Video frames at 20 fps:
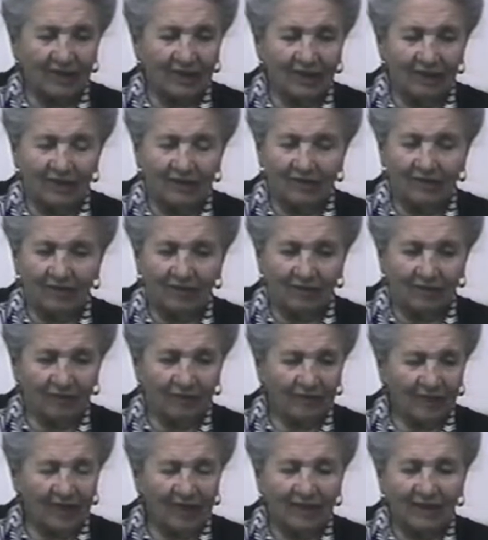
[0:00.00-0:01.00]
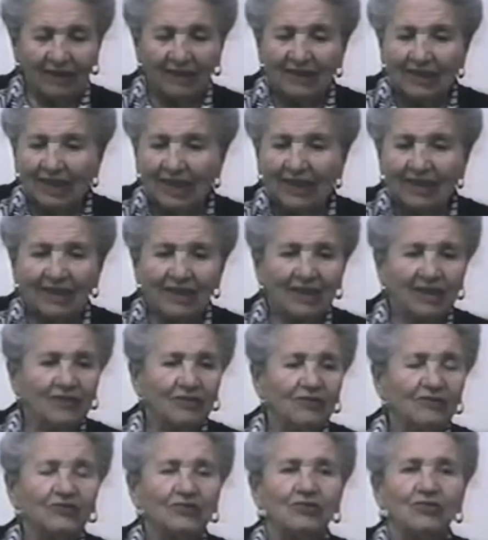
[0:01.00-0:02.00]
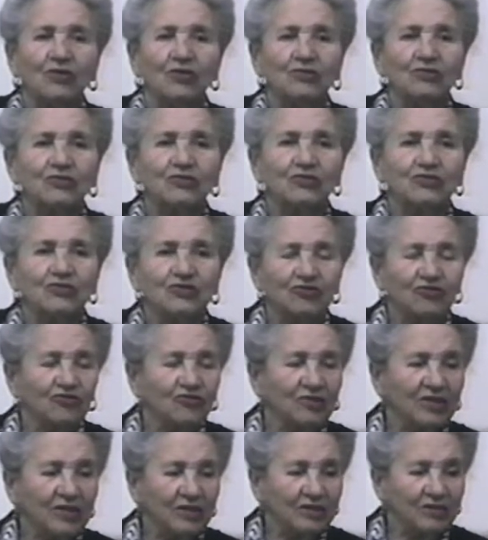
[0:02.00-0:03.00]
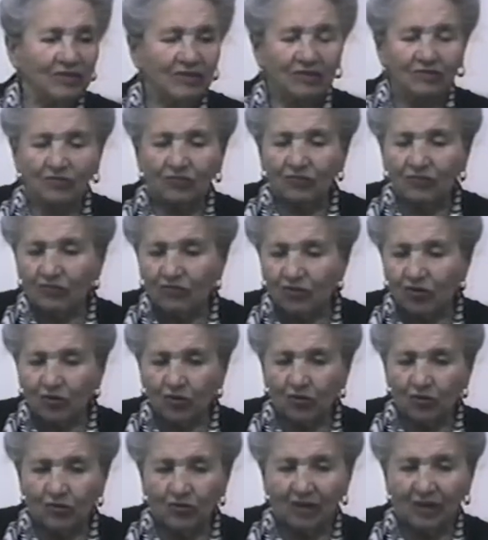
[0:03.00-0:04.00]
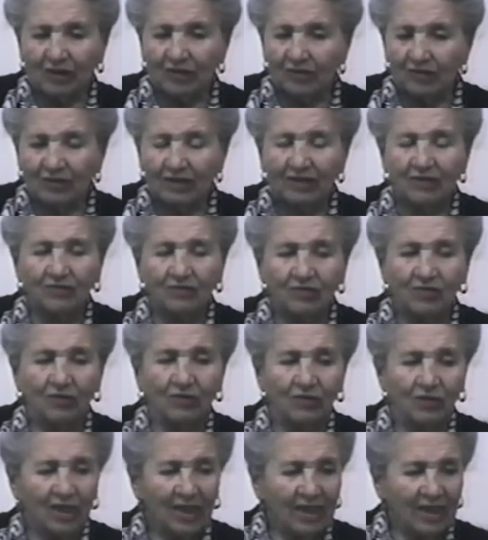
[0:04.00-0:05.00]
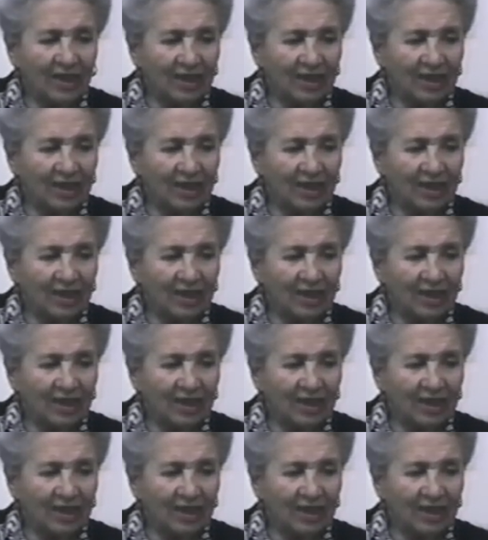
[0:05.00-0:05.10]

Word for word: and, uh, and then he used to go to the street, uh, to the door, and look at the door,